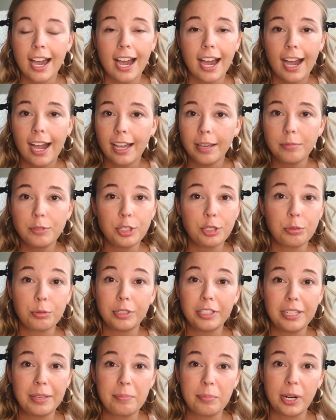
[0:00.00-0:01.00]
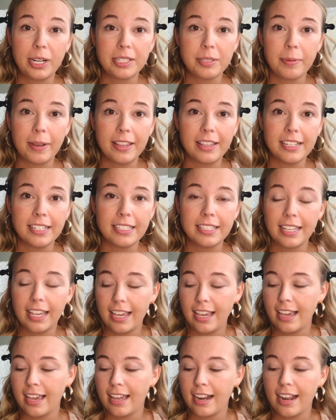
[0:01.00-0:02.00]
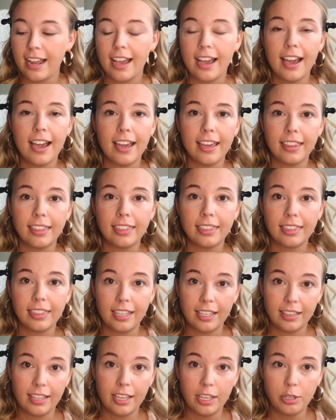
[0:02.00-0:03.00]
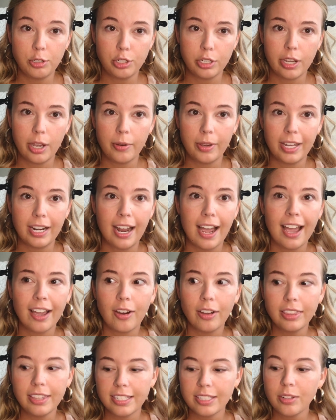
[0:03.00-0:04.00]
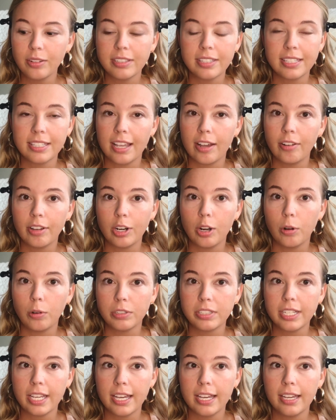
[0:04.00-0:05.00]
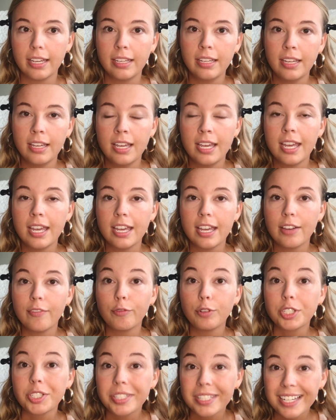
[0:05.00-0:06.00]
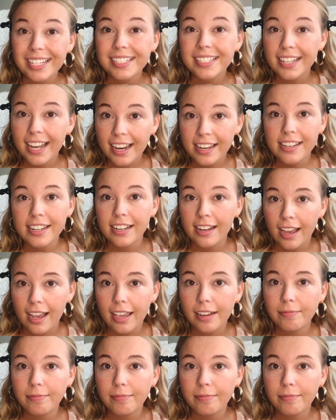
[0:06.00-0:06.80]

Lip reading: I'm just really impressed by this, and I think that you should go get it. I got this on sale at Ulta for $6.99.